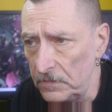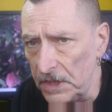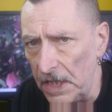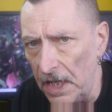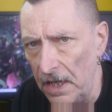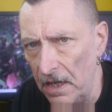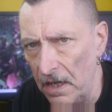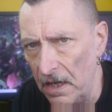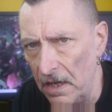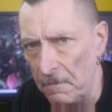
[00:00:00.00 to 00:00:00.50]

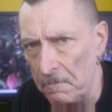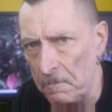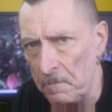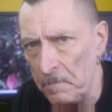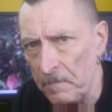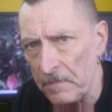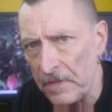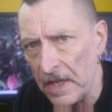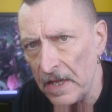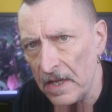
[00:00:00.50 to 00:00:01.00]
I
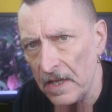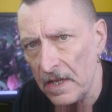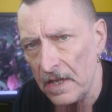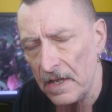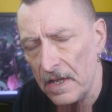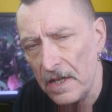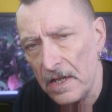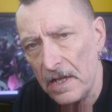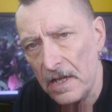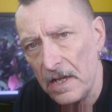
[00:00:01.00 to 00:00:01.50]

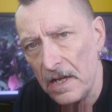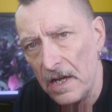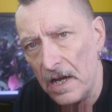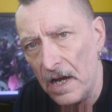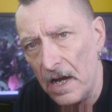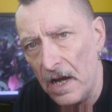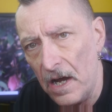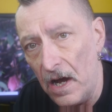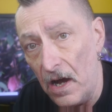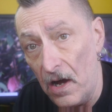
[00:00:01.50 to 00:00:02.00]

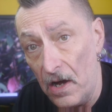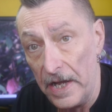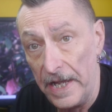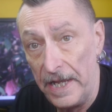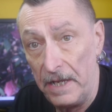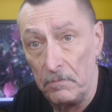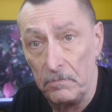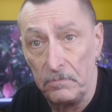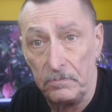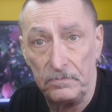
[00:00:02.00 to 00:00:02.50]

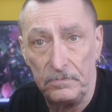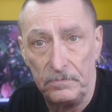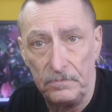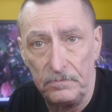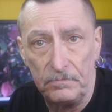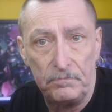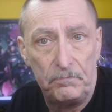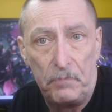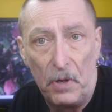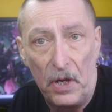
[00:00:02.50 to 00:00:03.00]

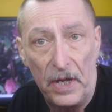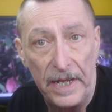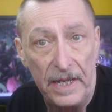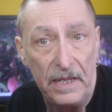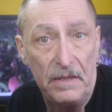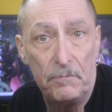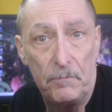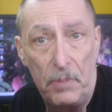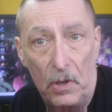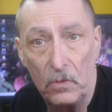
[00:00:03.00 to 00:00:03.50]
buy it
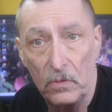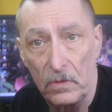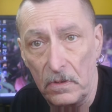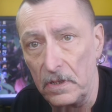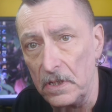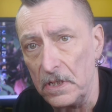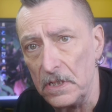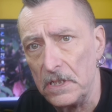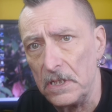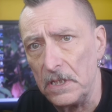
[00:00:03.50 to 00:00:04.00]
in bulk
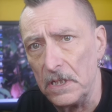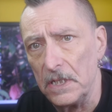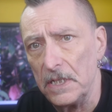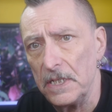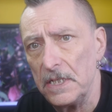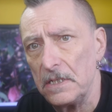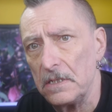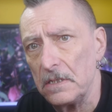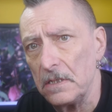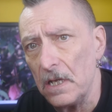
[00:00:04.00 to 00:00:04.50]
these
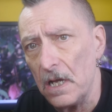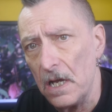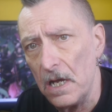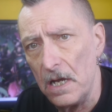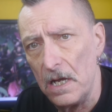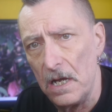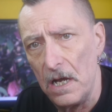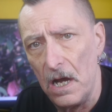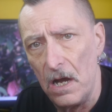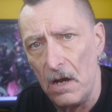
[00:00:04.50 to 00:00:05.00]
days,
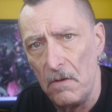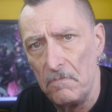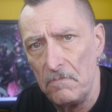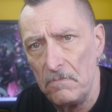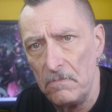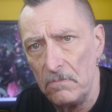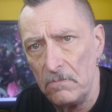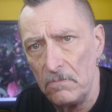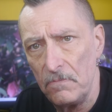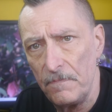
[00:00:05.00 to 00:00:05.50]

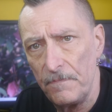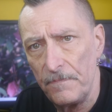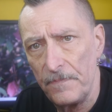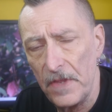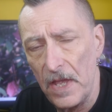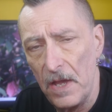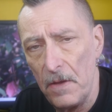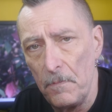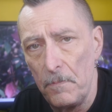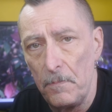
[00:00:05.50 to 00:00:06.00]

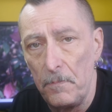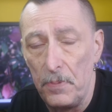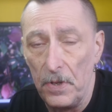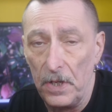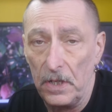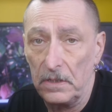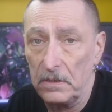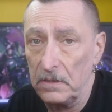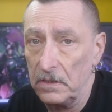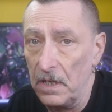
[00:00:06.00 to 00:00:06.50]

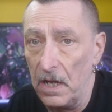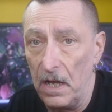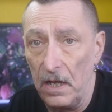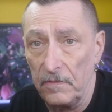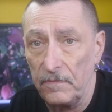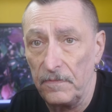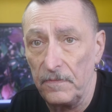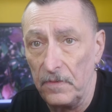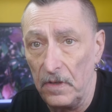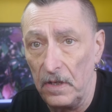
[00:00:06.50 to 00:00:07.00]
but
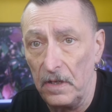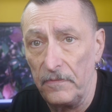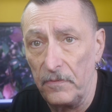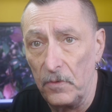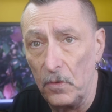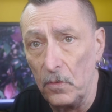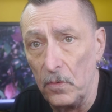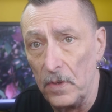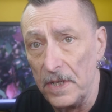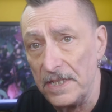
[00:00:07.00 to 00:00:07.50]
I've
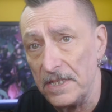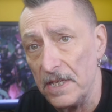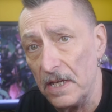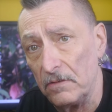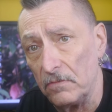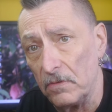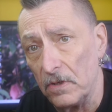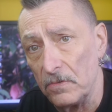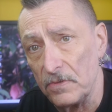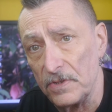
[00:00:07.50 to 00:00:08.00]
always
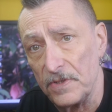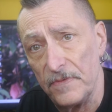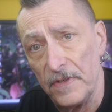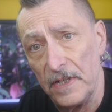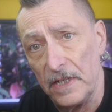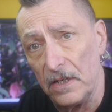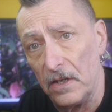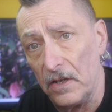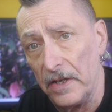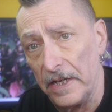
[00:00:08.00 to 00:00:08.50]
had rolls of
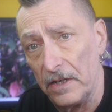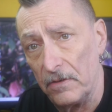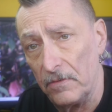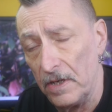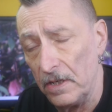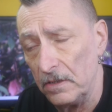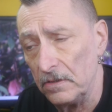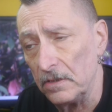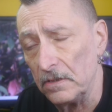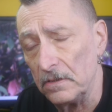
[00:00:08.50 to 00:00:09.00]
it lying
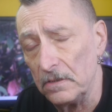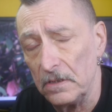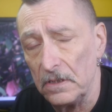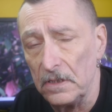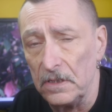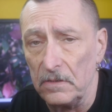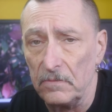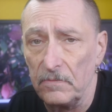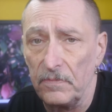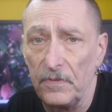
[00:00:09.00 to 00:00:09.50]
around,
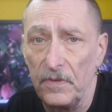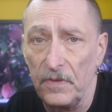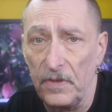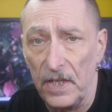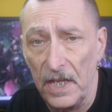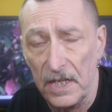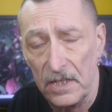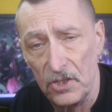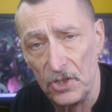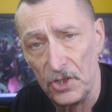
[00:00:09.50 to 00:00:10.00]
and for
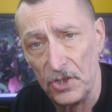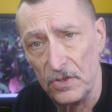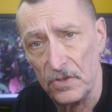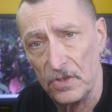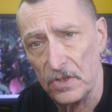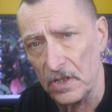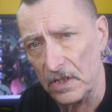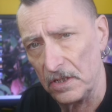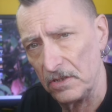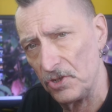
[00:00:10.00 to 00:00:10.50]
theatre
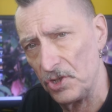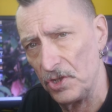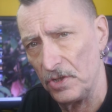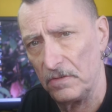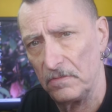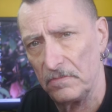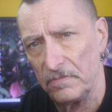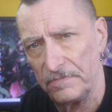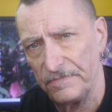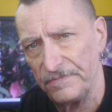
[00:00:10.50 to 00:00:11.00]
shoots I'd shoot
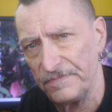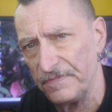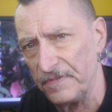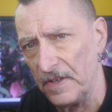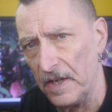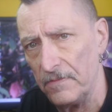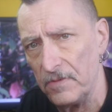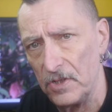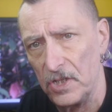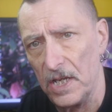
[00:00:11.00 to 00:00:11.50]

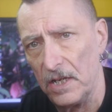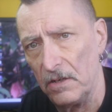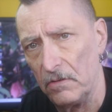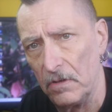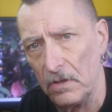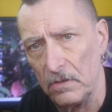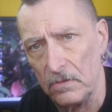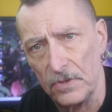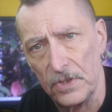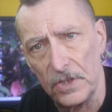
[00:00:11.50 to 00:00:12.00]
5 or 10
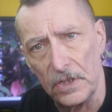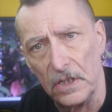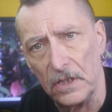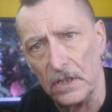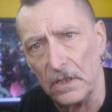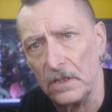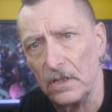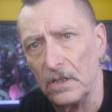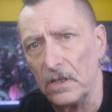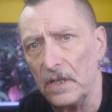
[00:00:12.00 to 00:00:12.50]
rolls at a
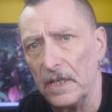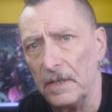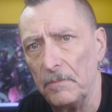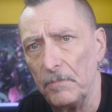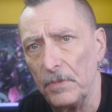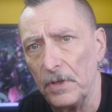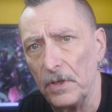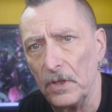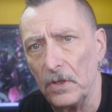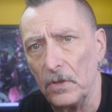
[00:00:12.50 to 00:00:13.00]
time,
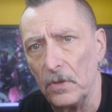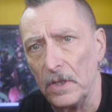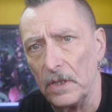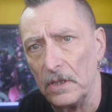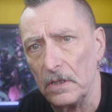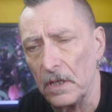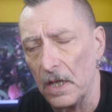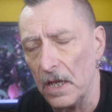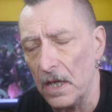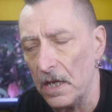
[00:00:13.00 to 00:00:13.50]
you
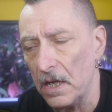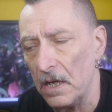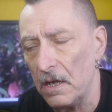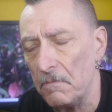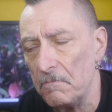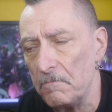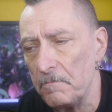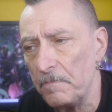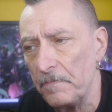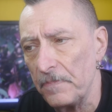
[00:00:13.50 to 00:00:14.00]

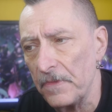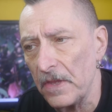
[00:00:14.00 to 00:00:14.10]
know.